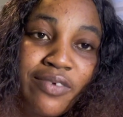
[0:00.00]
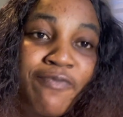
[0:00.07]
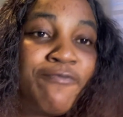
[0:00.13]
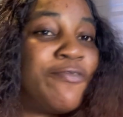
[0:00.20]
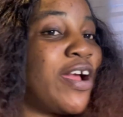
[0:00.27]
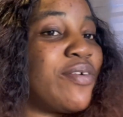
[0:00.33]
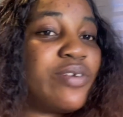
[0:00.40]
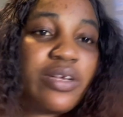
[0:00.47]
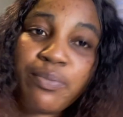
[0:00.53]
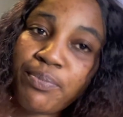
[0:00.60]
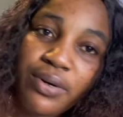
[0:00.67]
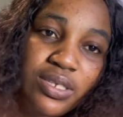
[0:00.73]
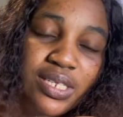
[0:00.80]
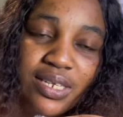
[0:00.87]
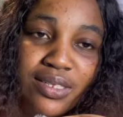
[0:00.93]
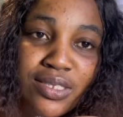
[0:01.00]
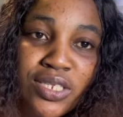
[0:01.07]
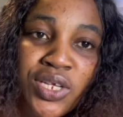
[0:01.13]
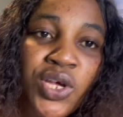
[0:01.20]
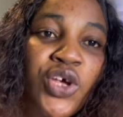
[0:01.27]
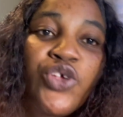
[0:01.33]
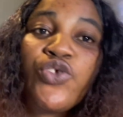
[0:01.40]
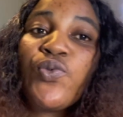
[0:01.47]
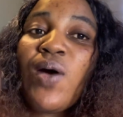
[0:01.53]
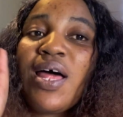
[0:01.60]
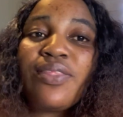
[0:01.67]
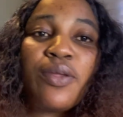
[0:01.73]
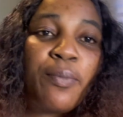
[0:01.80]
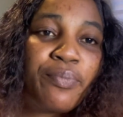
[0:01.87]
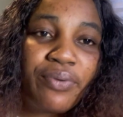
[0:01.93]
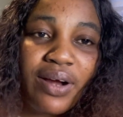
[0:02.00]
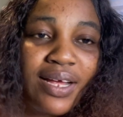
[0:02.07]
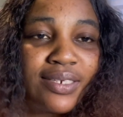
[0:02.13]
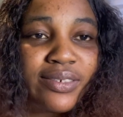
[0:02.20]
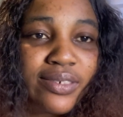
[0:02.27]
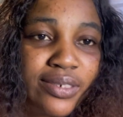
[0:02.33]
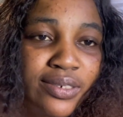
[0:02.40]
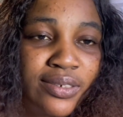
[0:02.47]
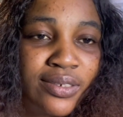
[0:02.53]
Very important. You are the brand,